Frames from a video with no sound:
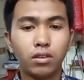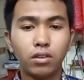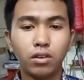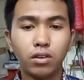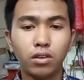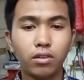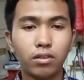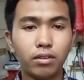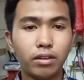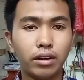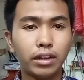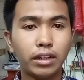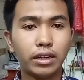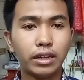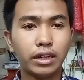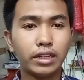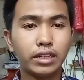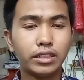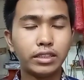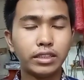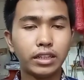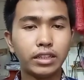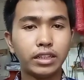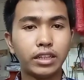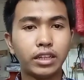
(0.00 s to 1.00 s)
Alright,
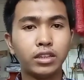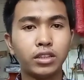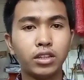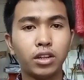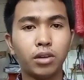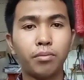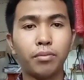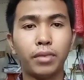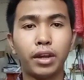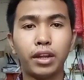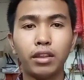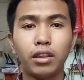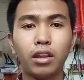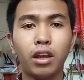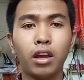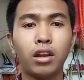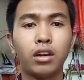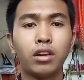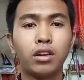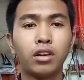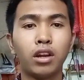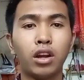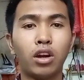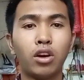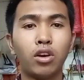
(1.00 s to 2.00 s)
ladies and gentlemen,
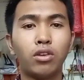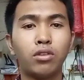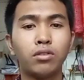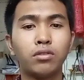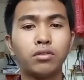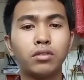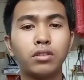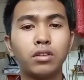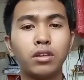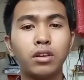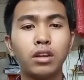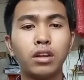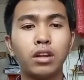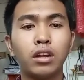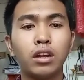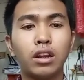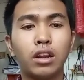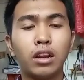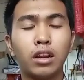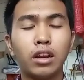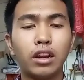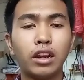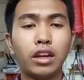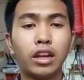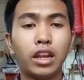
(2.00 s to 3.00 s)
now
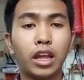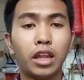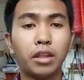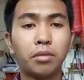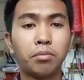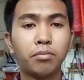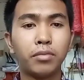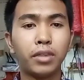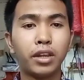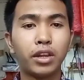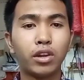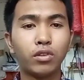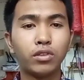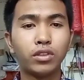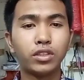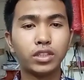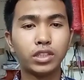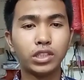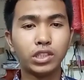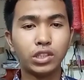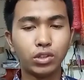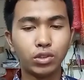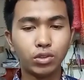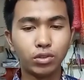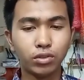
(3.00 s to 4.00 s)
let me
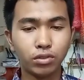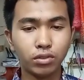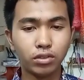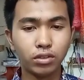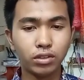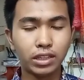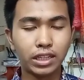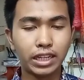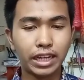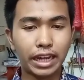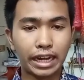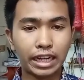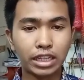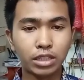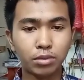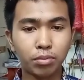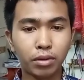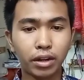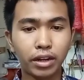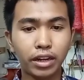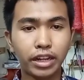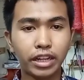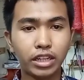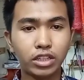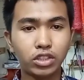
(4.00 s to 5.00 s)
continue the
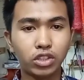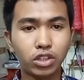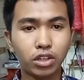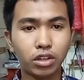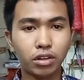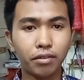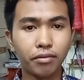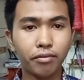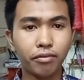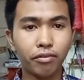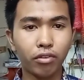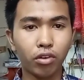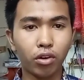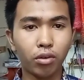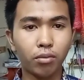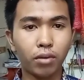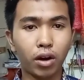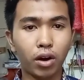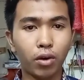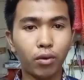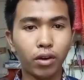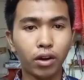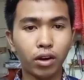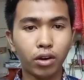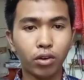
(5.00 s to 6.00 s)
explanation from
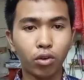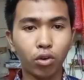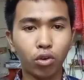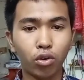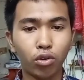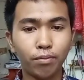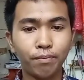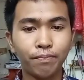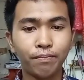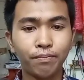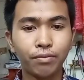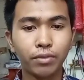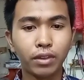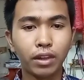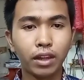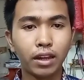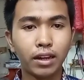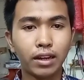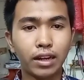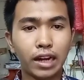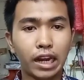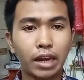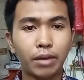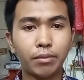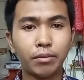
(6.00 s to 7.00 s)
our group.
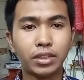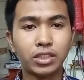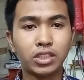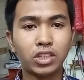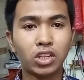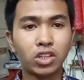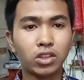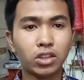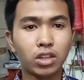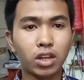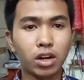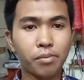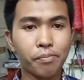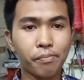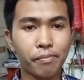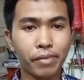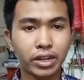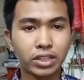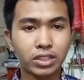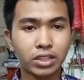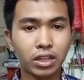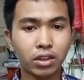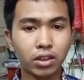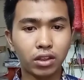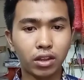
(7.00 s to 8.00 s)
I am the third
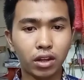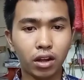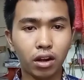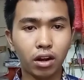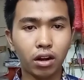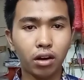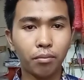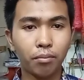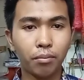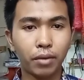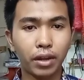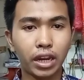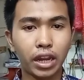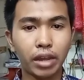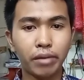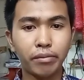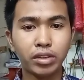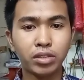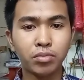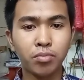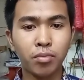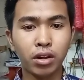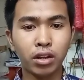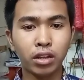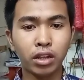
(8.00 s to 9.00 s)
presenter. My name
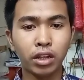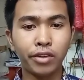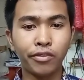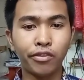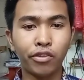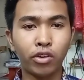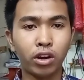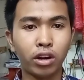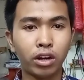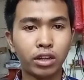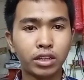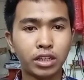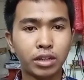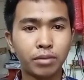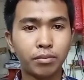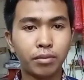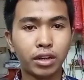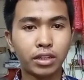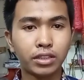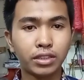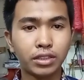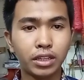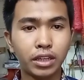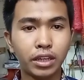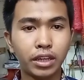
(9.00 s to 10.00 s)
is Martin Ifolala
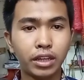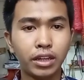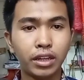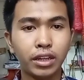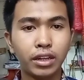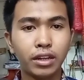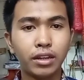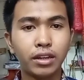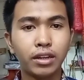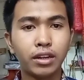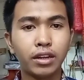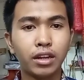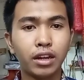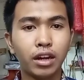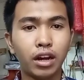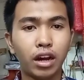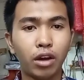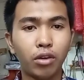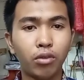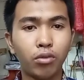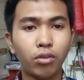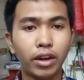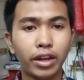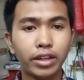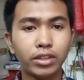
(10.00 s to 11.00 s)
Zamasi. I
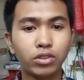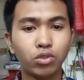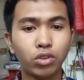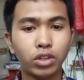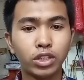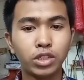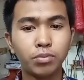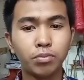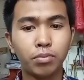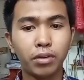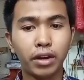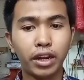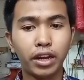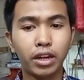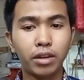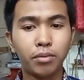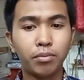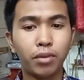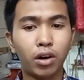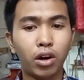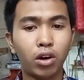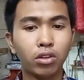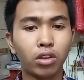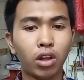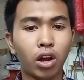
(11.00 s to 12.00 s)
would like to explain
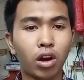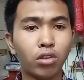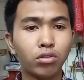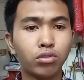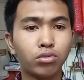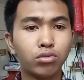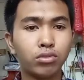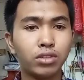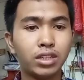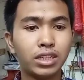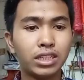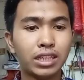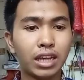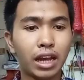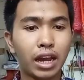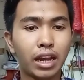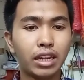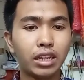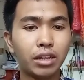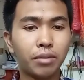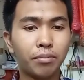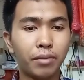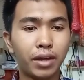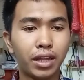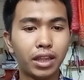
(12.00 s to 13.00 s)
about how to design
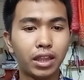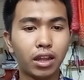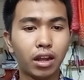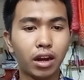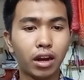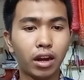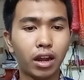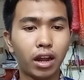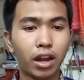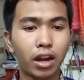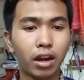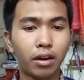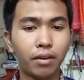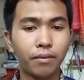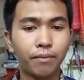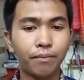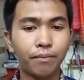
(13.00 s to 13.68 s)
the material.